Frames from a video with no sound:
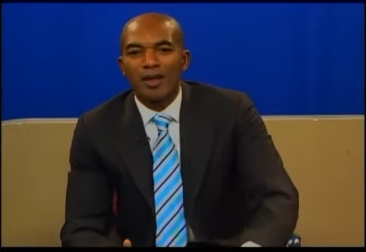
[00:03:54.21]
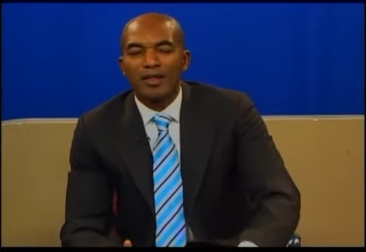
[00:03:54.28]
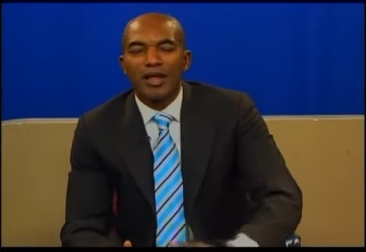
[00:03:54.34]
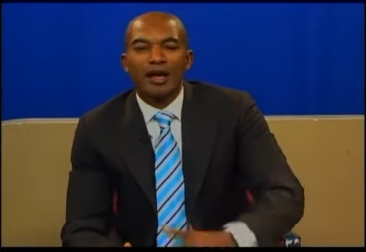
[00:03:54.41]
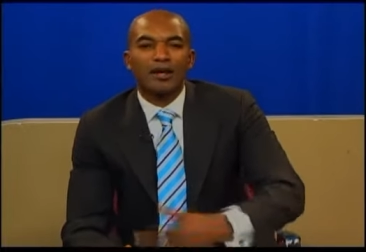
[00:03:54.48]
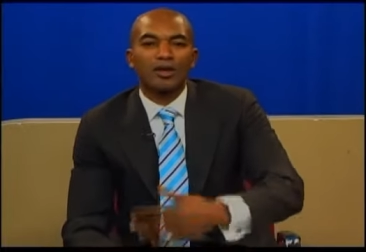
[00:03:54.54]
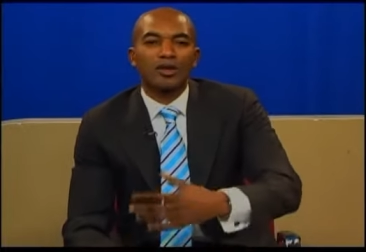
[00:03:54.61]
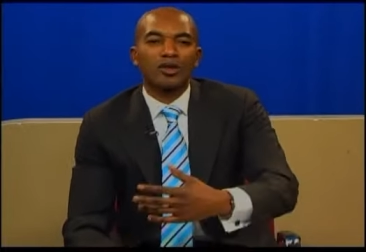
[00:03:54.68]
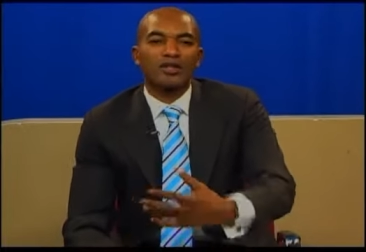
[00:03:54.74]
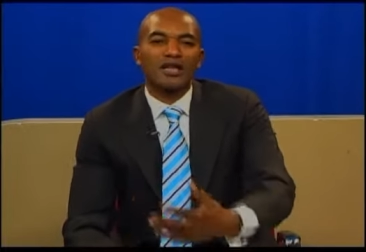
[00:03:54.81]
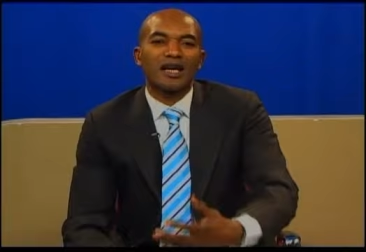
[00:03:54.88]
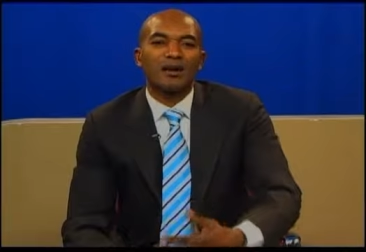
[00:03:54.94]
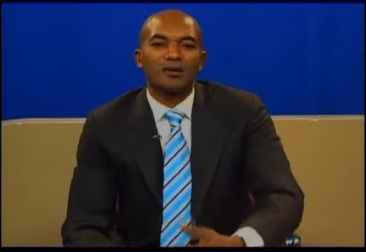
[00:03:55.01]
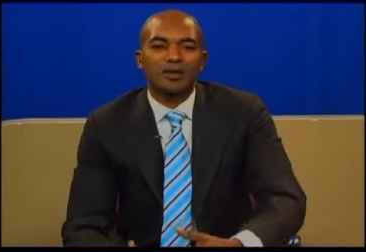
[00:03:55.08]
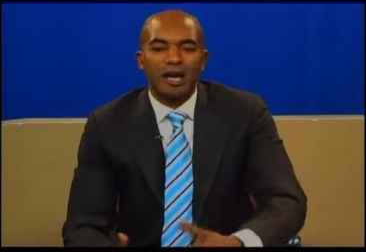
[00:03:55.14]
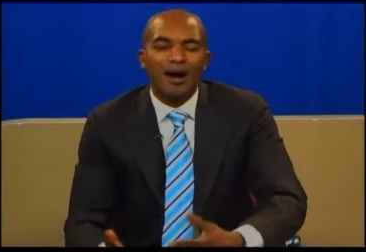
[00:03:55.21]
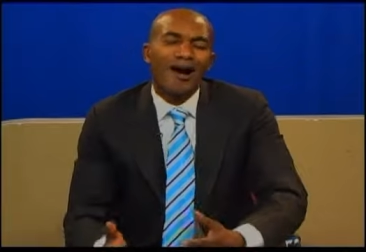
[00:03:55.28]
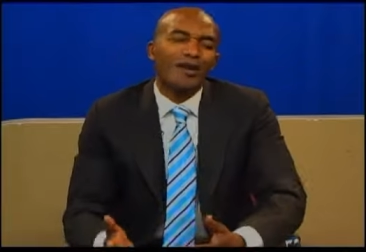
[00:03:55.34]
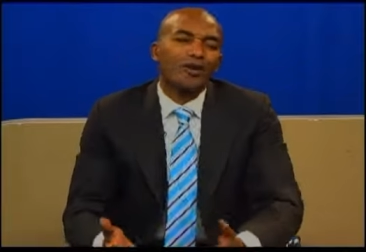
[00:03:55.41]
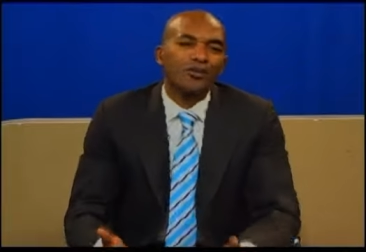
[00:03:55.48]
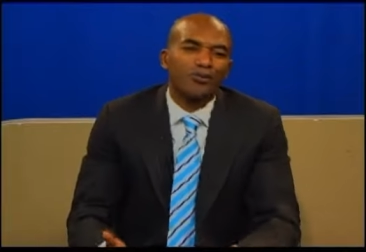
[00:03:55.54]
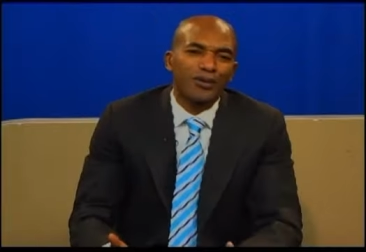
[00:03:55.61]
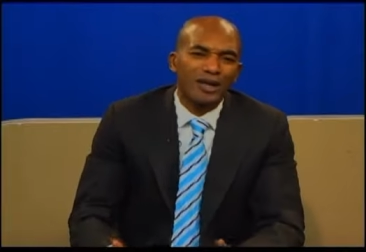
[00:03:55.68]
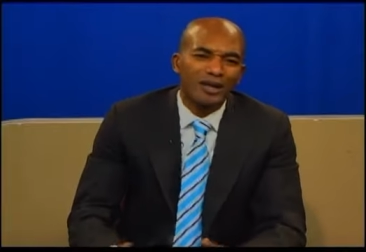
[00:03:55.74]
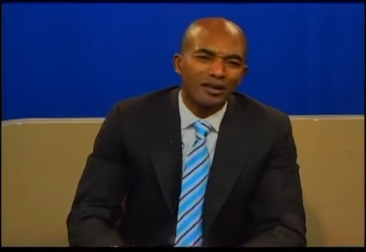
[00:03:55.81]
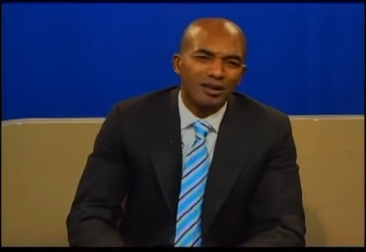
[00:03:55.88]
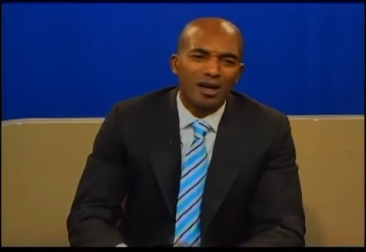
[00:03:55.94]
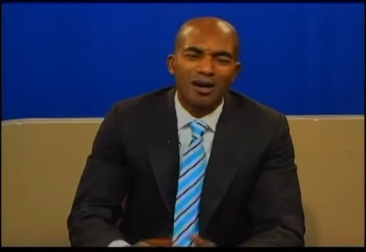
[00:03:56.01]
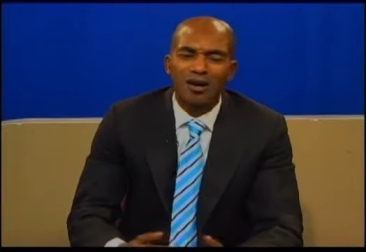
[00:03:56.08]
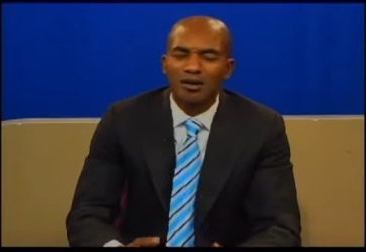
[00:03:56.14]
That you will tell him how you feeling.
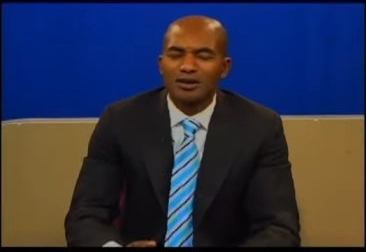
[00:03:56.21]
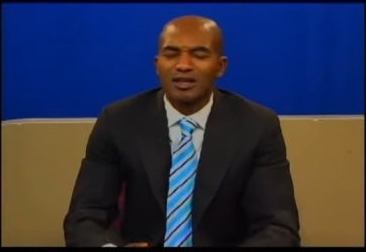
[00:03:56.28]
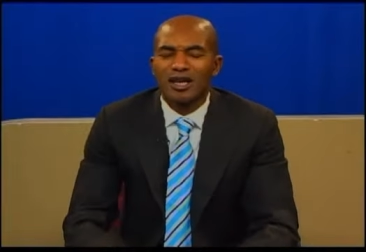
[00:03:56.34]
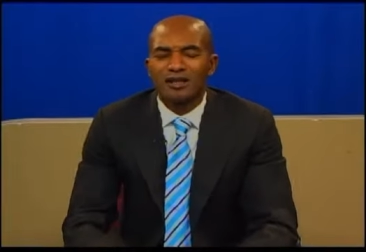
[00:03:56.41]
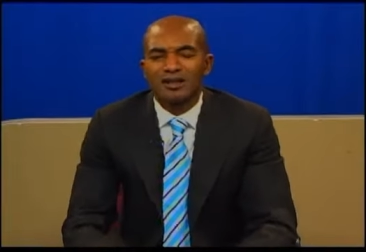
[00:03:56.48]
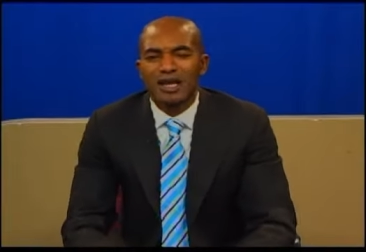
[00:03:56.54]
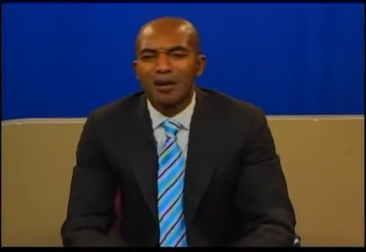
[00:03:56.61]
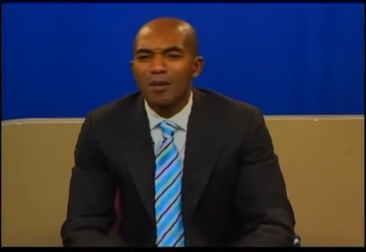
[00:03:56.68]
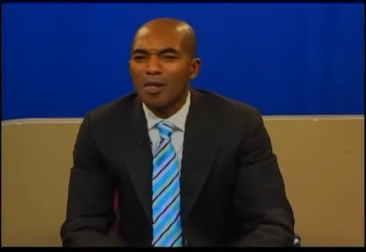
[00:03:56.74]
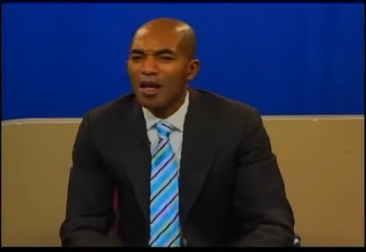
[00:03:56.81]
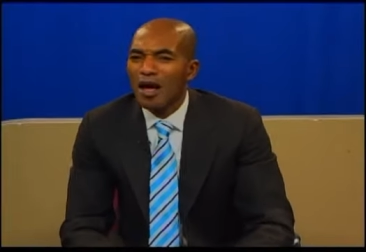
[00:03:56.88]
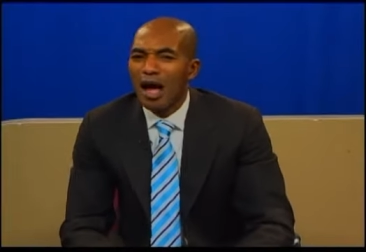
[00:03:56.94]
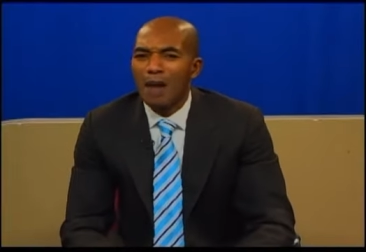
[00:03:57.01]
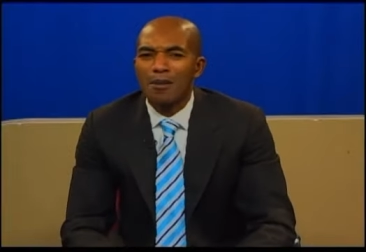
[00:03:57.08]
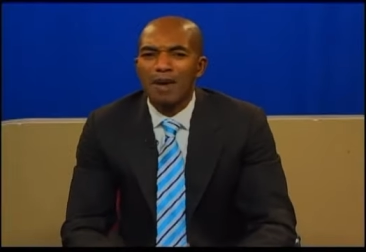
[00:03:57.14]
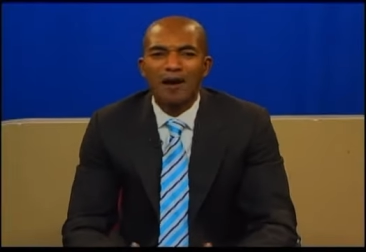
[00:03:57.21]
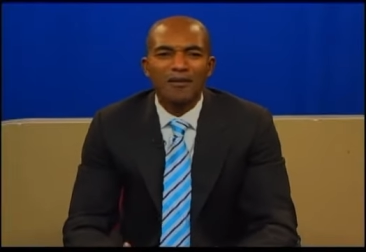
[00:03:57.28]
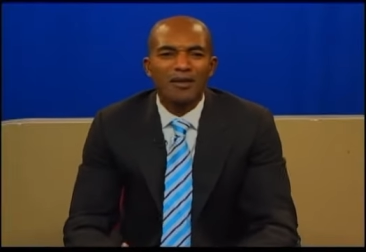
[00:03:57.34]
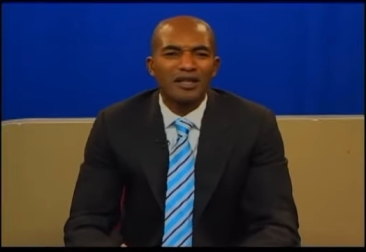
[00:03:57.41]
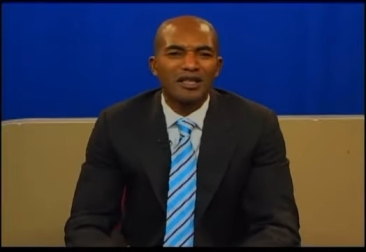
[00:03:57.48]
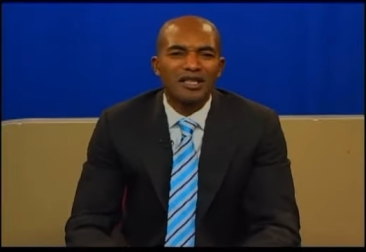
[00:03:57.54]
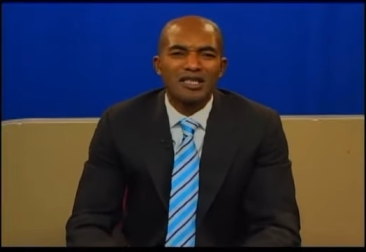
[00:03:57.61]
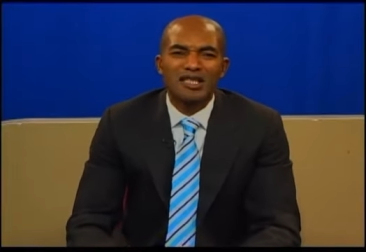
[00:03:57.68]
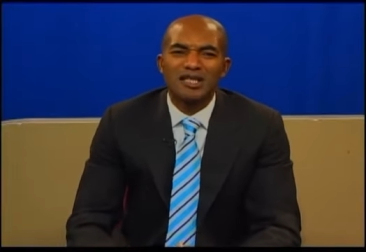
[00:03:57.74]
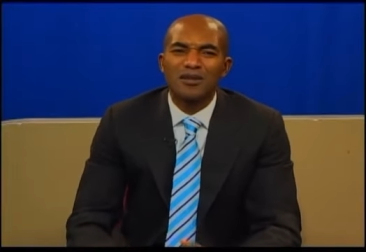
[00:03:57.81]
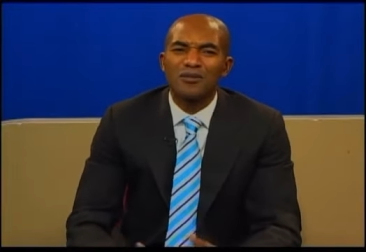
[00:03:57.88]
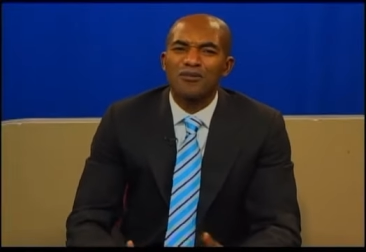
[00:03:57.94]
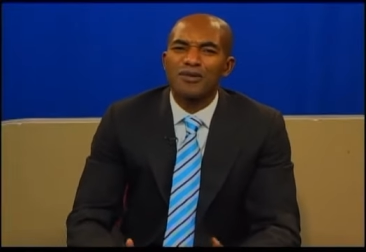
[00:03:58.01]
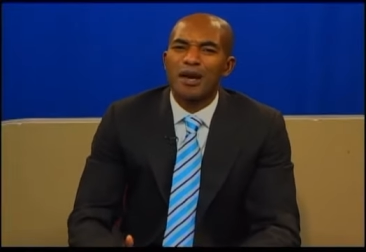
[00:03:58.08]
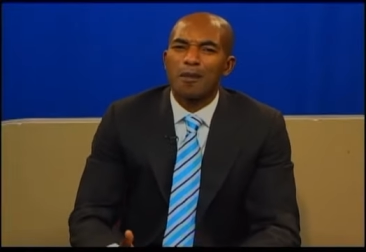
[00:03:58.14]
Say, oh, doctor, I'm having this
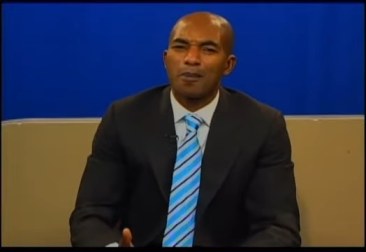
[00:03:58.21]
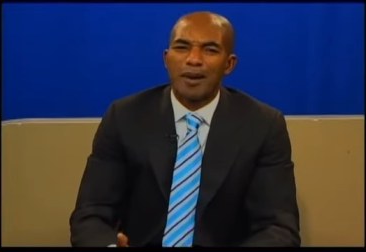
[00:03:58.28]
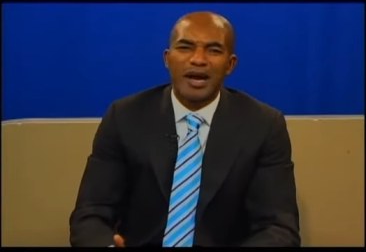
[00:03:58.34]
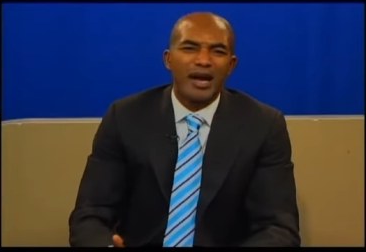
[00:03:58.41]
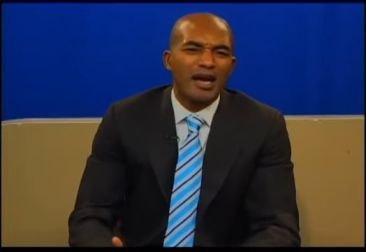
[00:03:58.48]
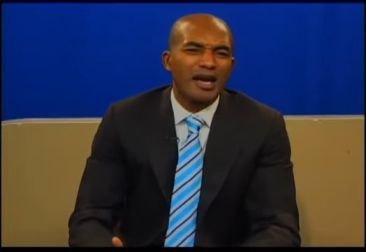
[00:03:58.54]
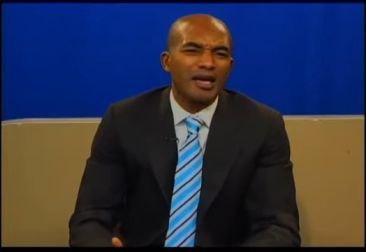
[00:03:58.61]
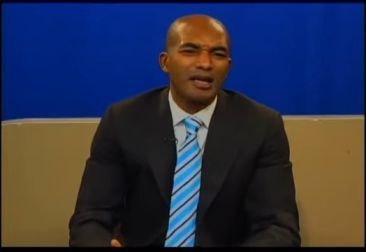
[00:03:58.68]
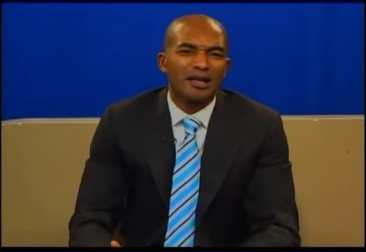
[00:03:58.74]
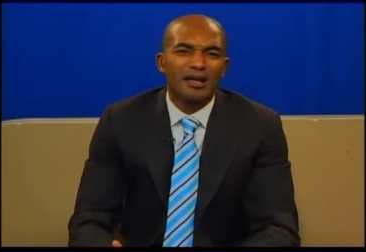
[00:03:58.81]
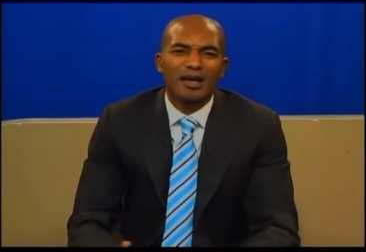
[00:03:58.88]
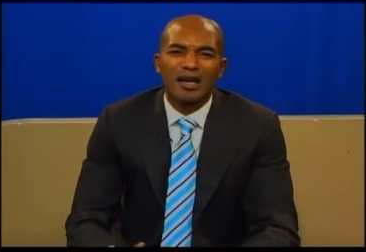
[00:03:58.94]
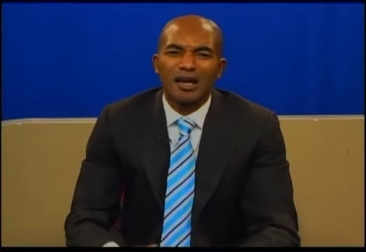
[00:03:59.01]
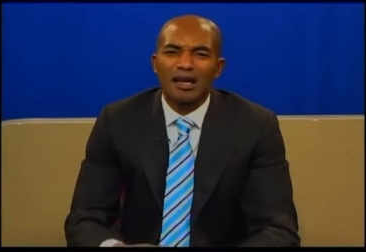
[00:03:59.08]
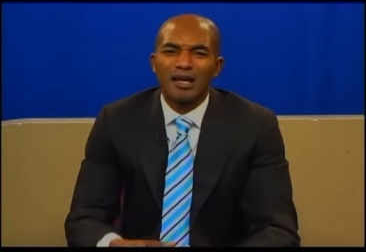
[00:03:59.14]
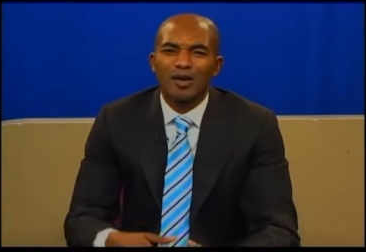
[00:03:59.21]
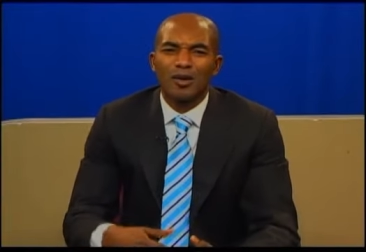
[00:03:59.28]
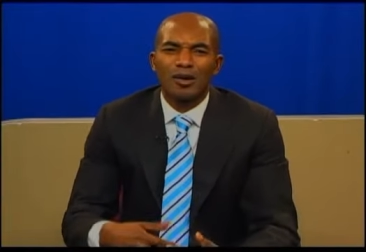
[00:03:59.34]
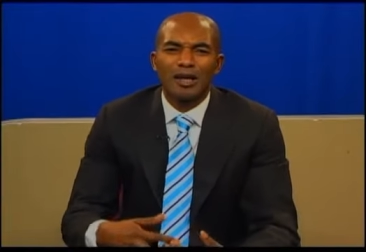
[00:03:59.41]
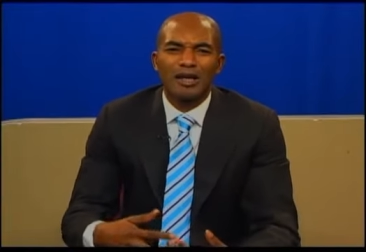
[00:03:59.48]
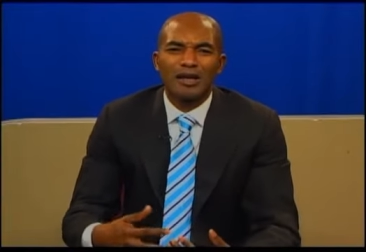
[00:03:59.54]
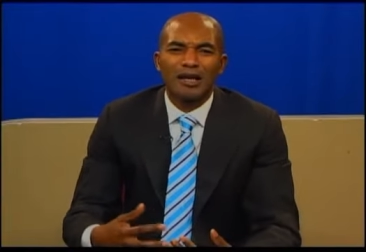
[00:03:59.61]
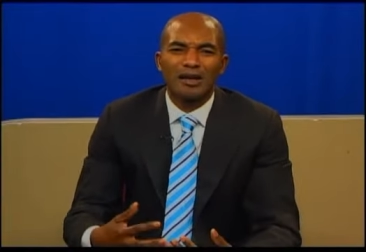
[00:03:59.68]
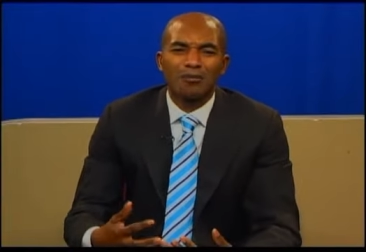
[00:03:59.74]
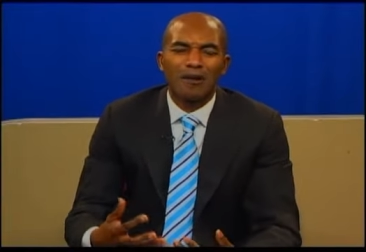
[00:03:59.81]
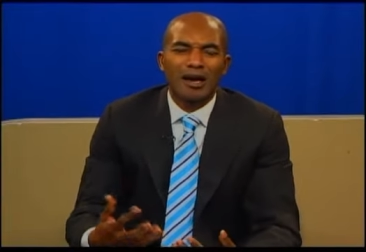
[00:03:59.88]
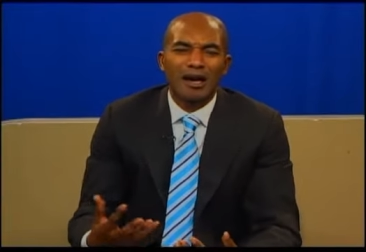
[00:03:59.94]
severe pain, you know, in, in my